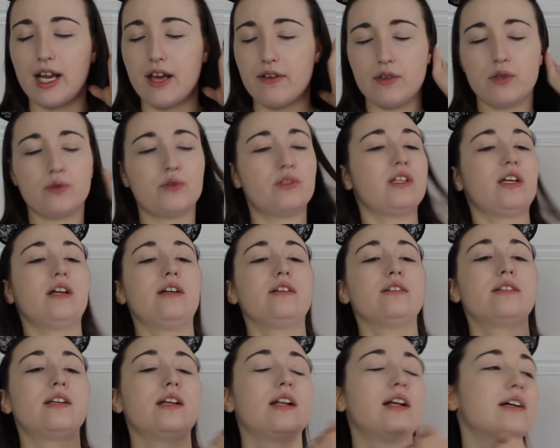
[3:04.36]
never use stick
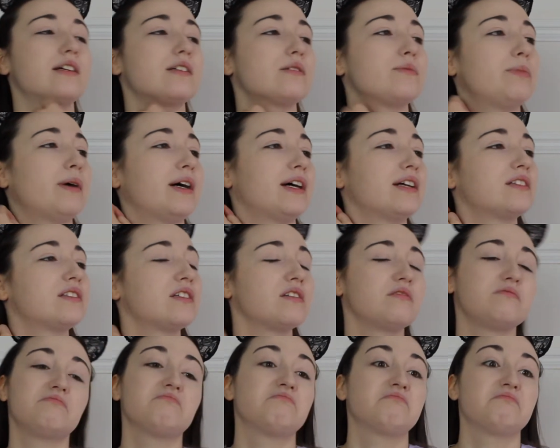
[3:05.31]
concealers but
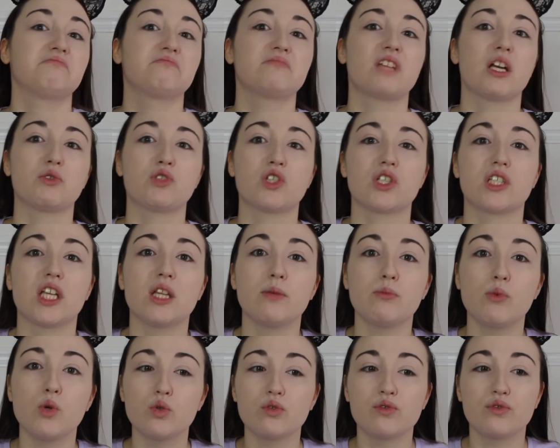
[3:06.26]
was just in
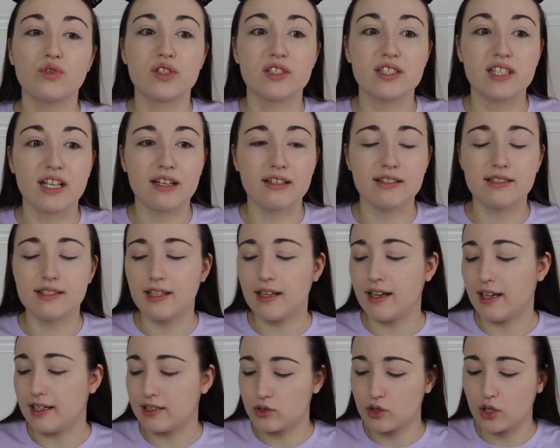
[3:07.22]
the mood for a stick
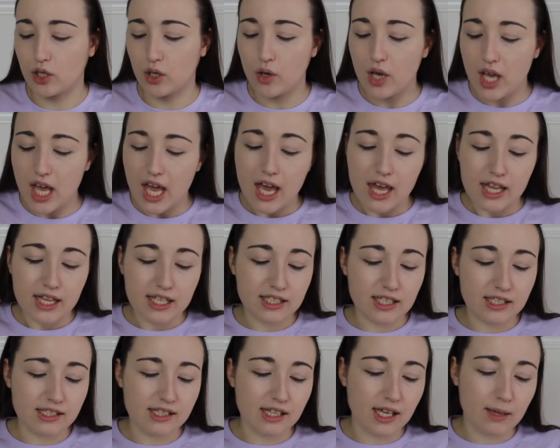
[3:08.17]
concealer. So
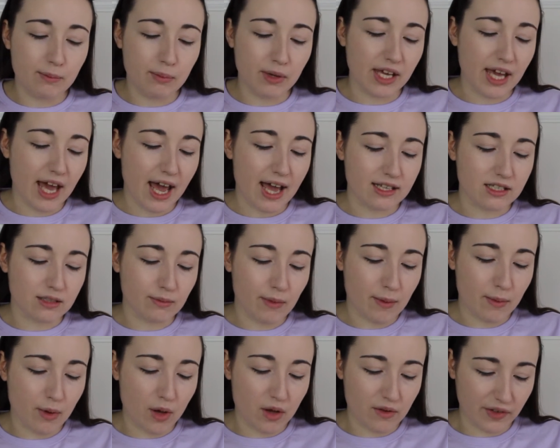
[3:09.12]
this is the PS
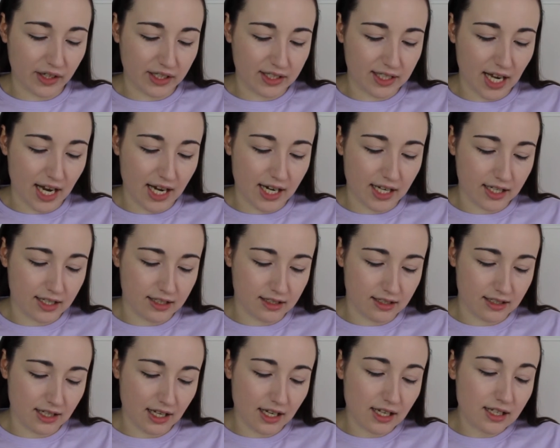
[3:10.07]
My Perfect Colour
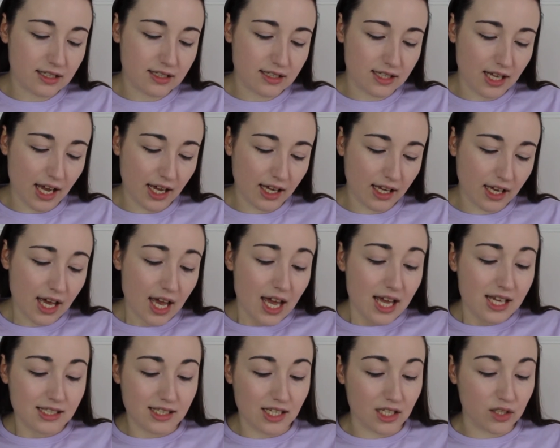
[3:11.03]
Concealer Stick.
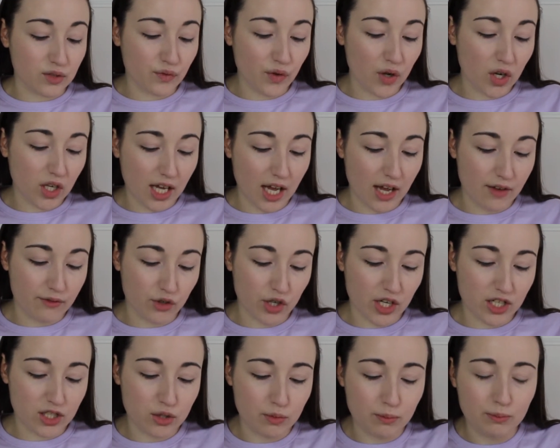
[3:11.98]
So it's full
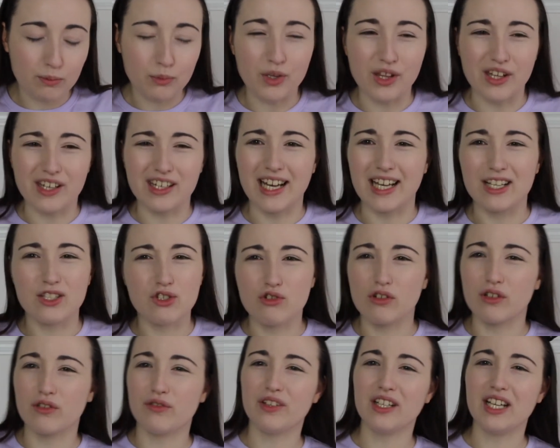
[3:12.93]
coverage with a
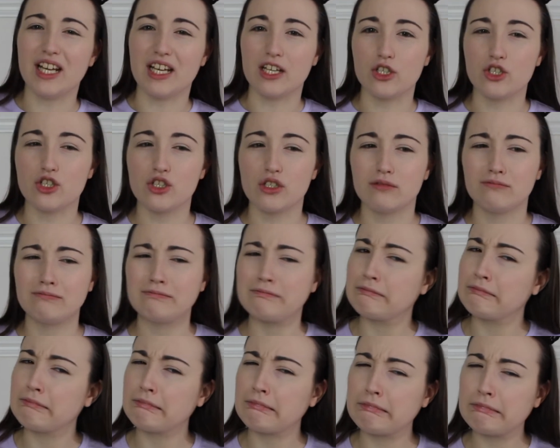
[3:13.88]
natural finish.
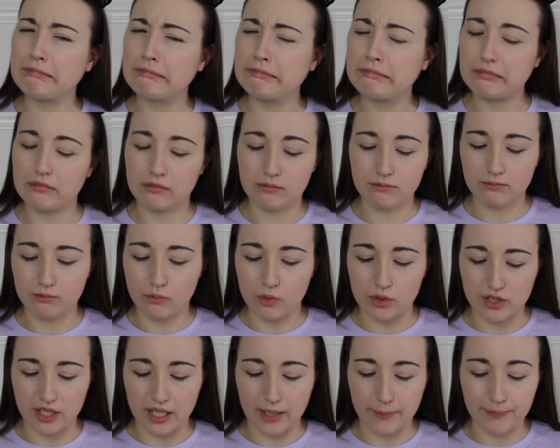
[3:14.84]

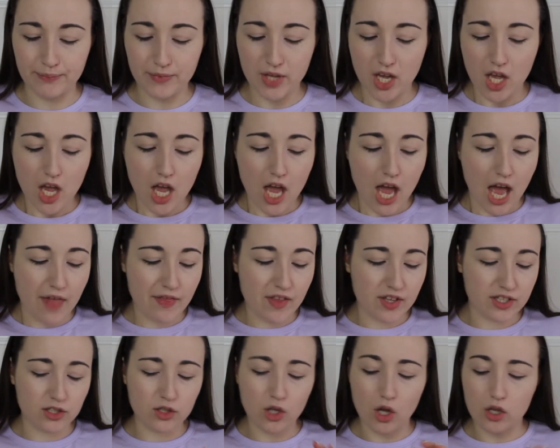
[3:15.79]
We'll see. And
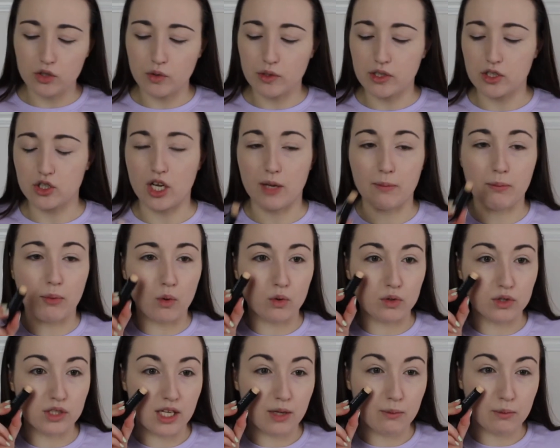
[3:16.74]
this is also in the shade
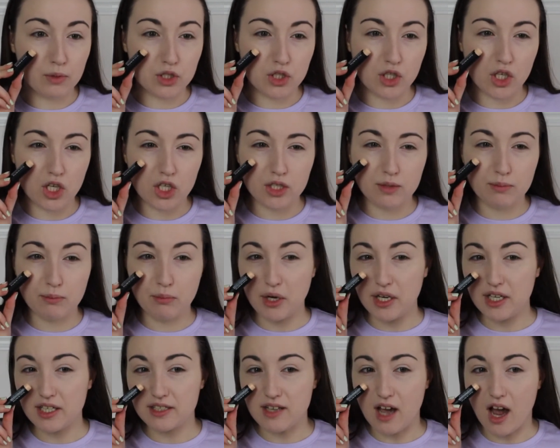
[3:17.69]
Porcelain, which looks
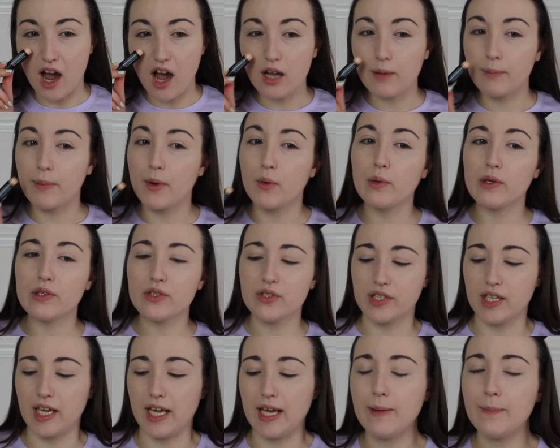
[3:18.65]
pretty dark, but we'll
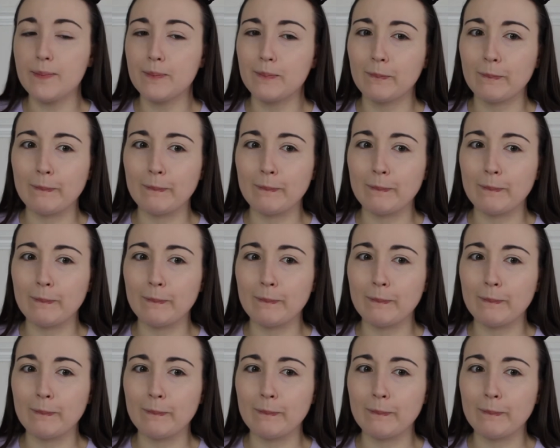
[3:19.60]
see. So